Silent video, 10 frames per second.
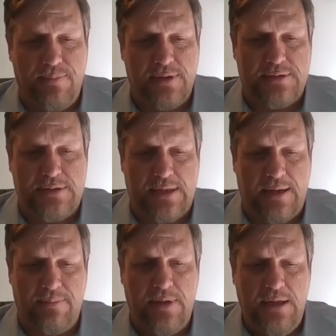But
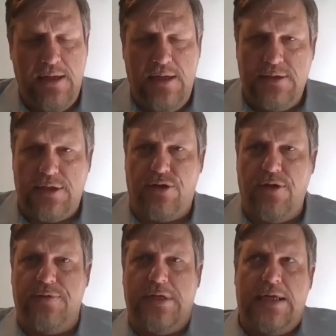so
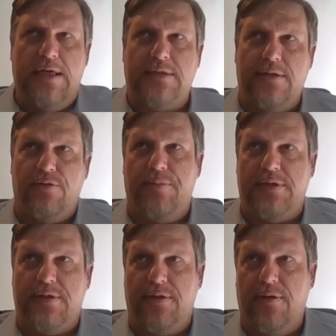shifting gears a little
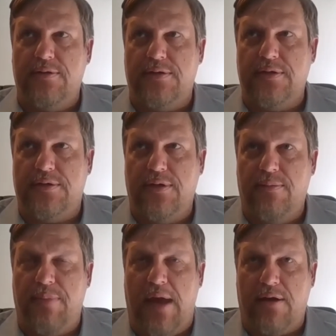bit to
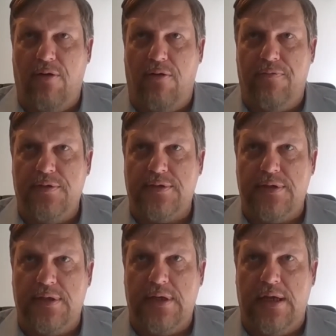the back
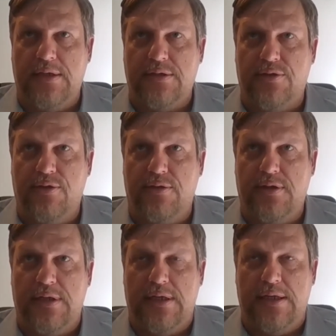office, and
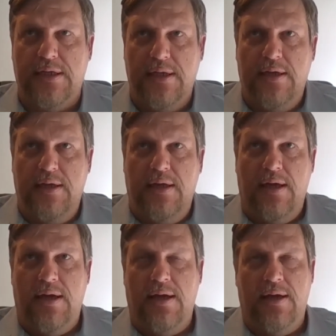certainly,
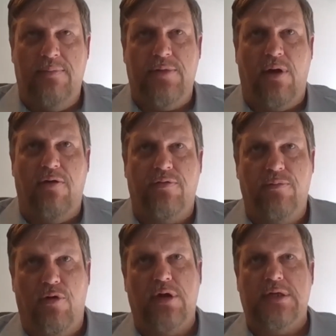over
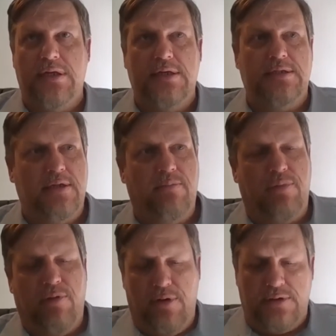my years in
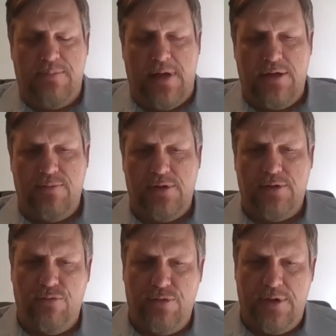compliance management
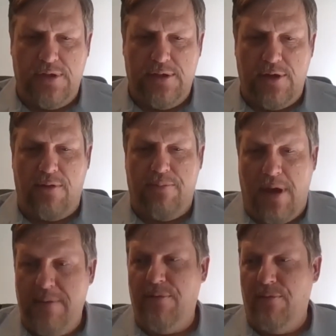and auditing,
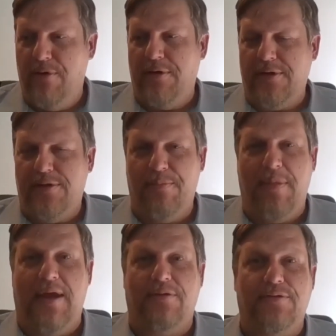paperwork and the
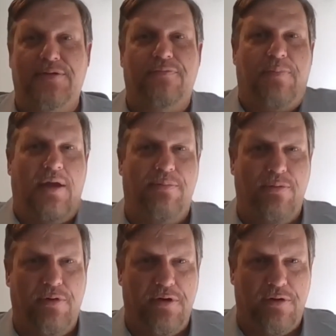mountains of
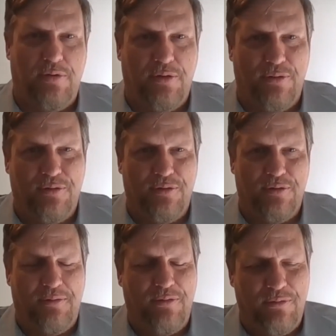paperwork we
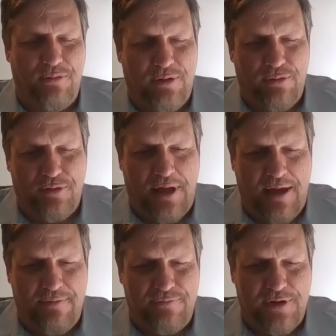all
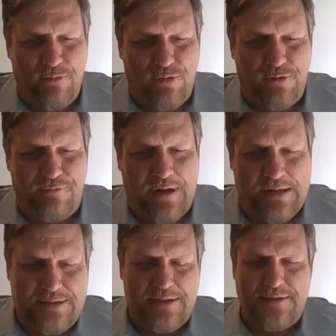have, what
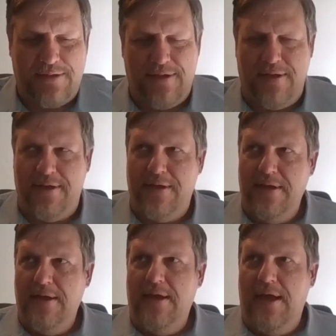effect has
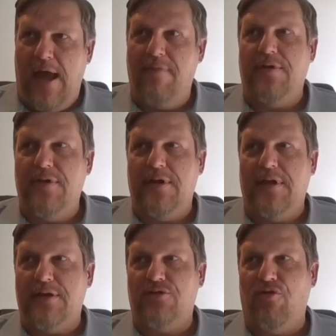having the
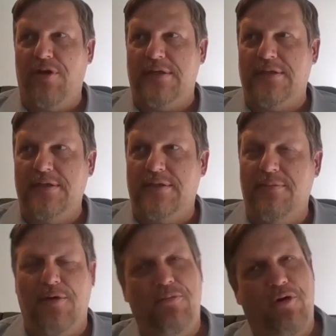electronic
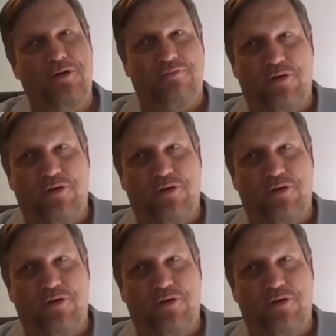system, and it mightn't have got